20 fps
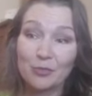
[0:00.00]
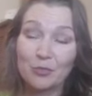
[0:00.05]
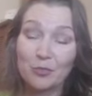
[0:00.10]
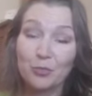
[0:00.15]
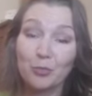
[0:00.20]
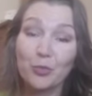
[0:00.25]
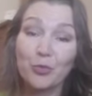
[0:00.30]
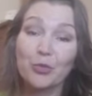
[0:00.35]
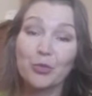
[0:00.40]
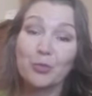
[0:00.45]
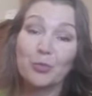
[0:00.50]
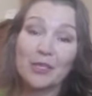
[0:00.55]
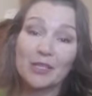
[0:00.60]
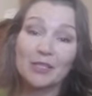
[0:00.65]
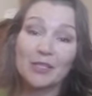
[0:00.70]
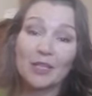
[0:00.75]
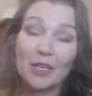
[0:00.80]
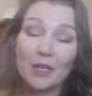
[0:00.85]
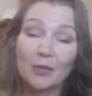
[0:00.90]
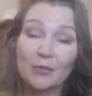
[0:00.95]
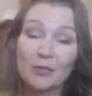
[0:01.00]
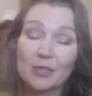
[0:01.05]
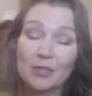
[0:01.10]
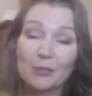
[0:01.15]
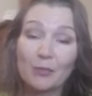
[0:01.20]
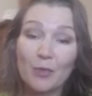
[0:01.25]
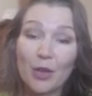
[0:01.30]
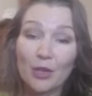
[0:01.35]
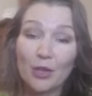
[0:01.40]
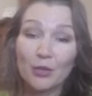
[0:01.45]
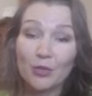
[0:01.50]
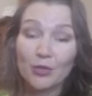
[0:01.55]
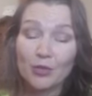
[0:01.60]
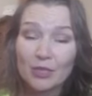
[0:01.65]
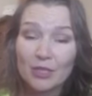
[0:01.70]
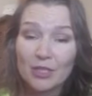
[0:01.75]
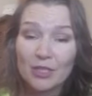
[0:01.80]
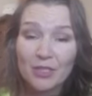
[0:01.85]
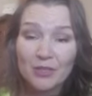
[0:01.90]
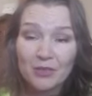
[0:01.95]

to put myself as the priority,